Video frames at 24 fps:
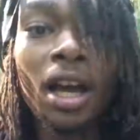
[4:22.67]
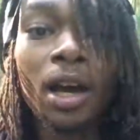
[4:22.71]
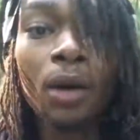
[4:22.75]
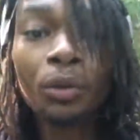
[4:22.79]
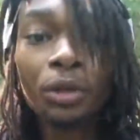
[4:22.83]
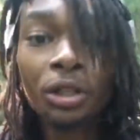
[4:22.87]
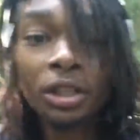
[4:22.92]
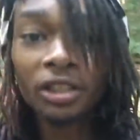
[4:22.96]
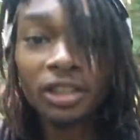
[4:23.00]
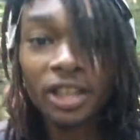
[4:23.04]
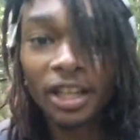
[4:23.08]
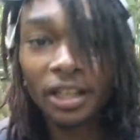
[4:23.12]
I
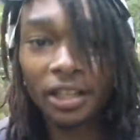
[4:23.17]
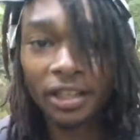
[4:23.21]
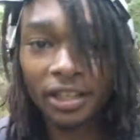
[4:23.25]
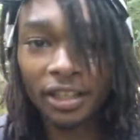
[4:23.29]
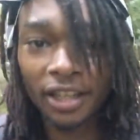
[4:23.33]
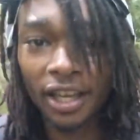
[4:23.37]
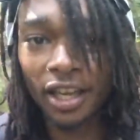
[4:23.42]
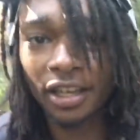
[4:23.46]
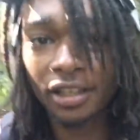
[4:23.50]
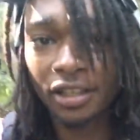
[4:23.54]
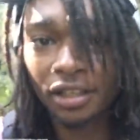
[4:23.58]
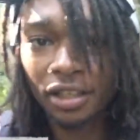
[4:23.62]
want to
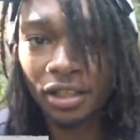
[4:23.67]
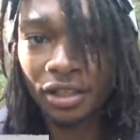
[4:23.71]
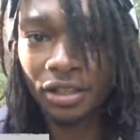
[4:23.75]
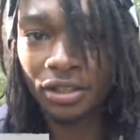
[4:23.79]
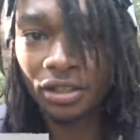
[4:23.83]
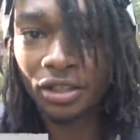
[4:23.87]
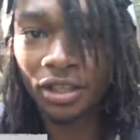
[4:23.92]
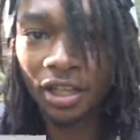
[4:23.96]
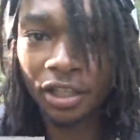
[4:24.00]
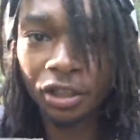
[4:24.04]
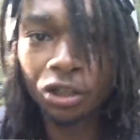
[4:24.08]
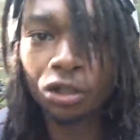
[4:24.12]
dedicate
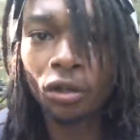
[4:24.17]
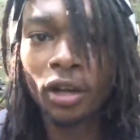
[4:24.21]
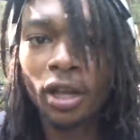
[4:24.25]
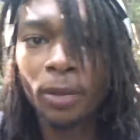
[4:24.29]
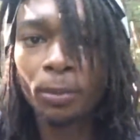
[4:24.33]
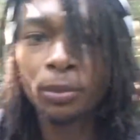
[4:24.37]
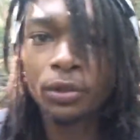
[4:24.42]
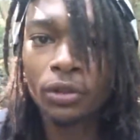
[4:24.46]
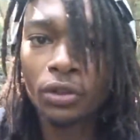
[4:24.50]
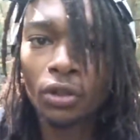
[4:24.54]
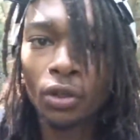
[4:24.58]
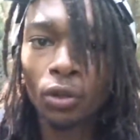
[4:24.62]
this nature
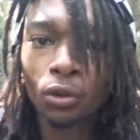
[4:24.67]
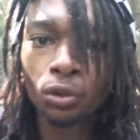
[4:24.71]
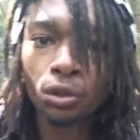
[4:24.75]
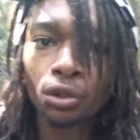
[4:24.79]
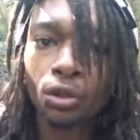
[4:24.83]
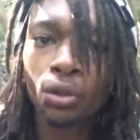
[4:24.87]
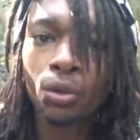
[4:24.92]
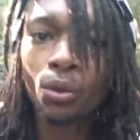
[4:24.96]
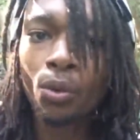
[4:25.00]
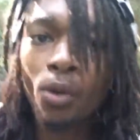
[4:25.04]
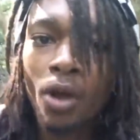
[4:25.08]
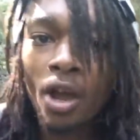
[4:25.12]
episode
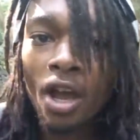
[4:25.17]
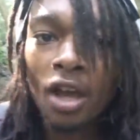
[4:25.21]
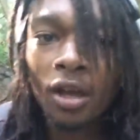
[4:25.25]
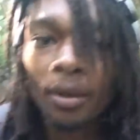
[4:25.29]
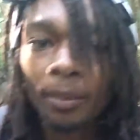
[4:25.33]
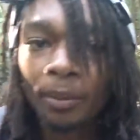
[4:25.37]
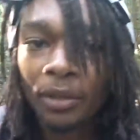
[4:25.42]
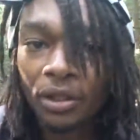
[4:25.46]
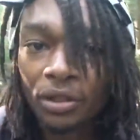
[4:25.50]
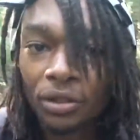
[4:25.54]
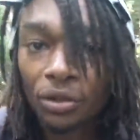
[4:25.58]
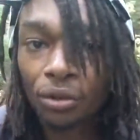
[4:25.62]
to
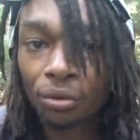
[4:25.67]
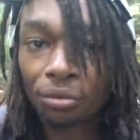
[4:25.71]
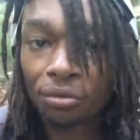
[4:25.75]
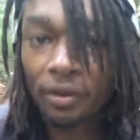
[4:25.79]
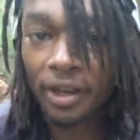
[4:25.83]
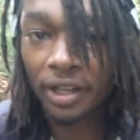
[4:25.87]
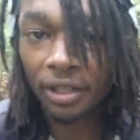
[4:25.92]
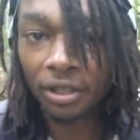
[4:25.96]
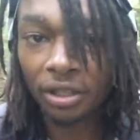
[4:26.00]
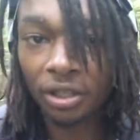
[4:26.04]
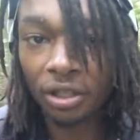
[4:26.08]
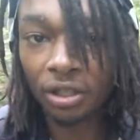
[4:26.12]
Miss
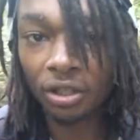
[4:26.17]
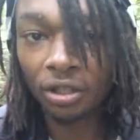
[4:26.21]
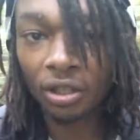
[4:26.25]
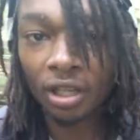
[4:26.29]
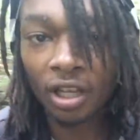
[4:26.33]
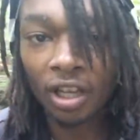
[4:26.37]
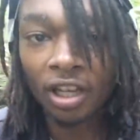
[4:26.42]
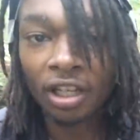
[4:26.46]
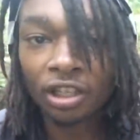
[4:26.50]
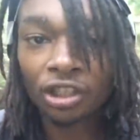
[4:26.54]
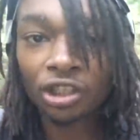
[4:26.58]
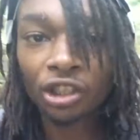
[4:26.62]
Seretny.
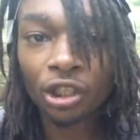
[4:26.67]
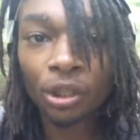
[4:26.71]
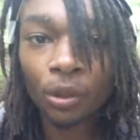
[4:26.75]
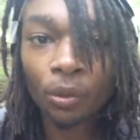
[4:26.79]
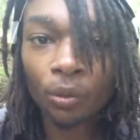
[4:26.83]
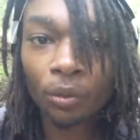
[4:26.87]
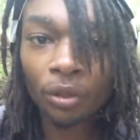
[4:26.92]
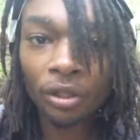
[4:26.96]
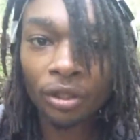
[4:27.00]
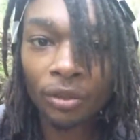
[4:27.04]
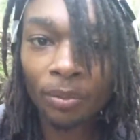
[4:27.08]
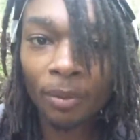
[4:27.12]
She
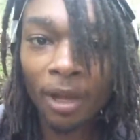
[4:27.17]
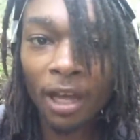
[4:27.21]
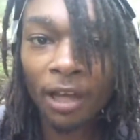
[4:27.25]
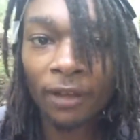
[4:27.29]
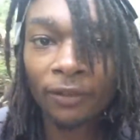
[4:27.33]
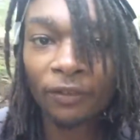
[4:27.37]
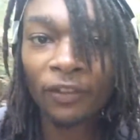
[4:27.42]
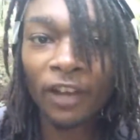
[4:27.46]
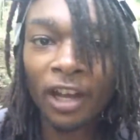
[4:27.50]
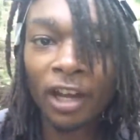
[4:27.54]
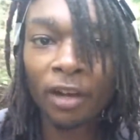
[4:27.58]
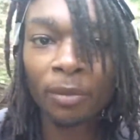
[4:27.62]
was my
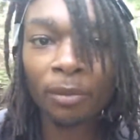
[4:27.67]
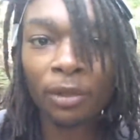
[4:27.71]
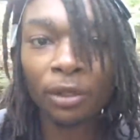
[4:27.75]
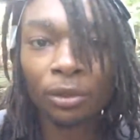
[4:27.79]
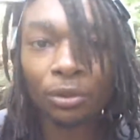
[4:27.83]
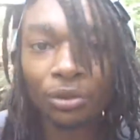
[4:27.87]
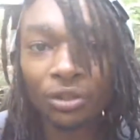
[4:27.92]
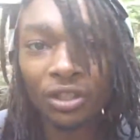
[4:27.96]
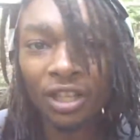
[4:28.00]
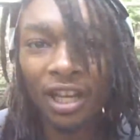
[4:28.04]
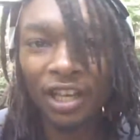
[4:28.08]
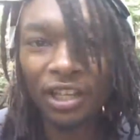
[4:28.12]

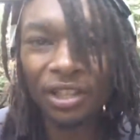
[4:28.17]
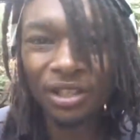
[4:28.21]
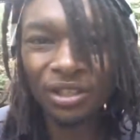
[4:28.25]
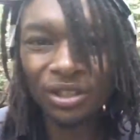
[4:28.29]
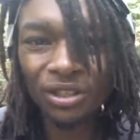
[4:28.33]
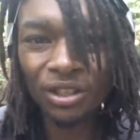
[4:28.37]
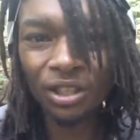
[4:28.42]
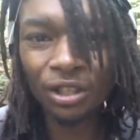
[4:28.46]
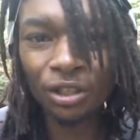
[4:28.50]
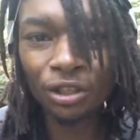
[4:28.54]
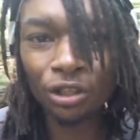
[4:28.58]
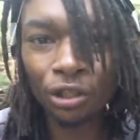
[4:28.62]
environmental
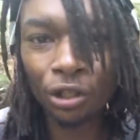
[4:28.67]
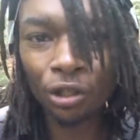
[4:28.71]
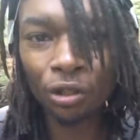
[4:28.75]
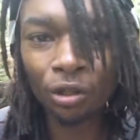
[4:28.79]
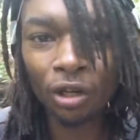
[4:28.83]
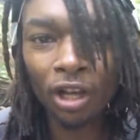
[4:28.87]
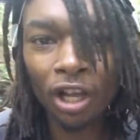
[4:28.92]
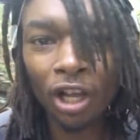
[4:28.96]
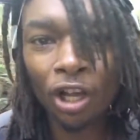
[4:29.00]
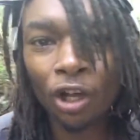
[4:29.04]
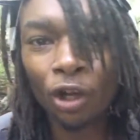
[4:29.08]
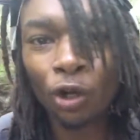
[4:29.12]
science teacher
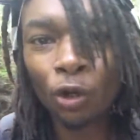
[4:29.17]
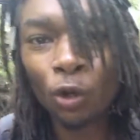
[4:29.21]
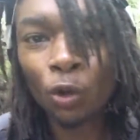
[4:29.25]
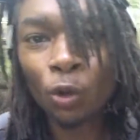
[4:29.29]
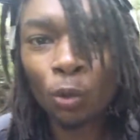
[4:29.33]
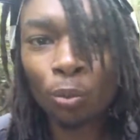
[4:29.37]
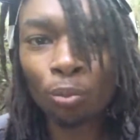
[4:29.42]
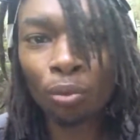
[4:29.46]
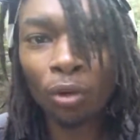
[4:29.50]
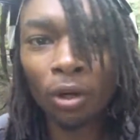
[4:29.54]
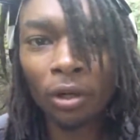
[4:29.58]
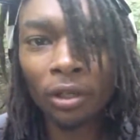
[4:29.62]
who
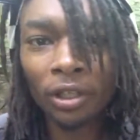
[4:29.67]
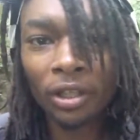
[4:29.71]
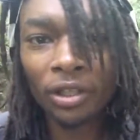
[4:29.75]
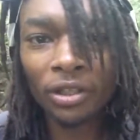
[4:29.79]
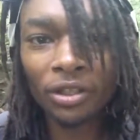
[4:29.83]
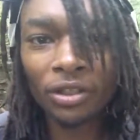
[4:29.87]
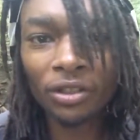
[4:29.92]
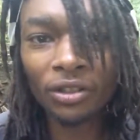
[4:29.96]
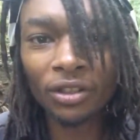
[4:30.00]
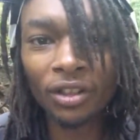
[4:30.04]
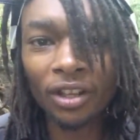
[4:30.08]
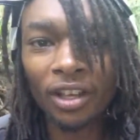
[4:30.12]

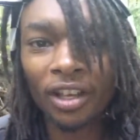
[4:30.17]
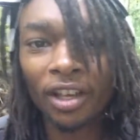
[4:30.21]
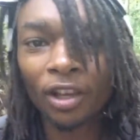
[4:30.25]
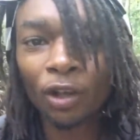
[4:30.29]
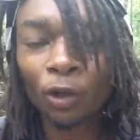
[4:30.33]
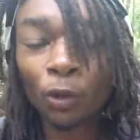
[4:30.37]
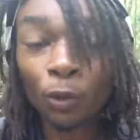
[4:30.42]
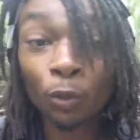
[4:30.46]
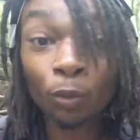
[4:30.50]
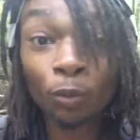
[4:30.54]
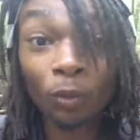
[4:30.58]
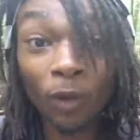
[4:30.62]

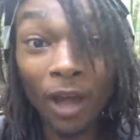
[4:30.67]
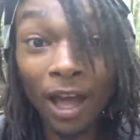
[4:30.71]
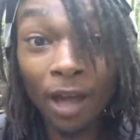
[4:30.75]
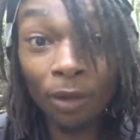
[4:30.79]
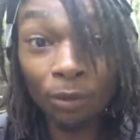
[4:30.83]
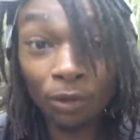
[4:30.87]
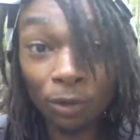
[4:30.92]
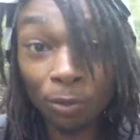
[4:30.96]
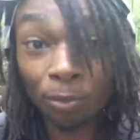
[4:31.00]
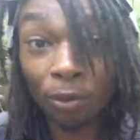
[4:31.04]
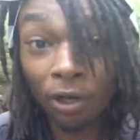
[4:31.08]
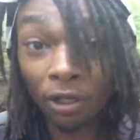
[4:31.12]
I
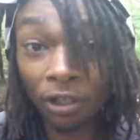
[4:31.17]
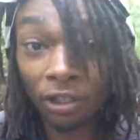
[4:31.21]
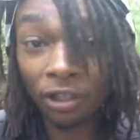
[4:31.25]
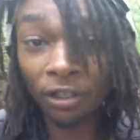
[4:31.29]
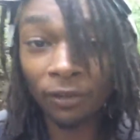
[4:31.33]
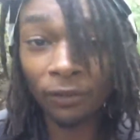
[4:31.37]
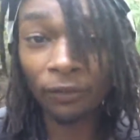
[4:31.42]
was part of the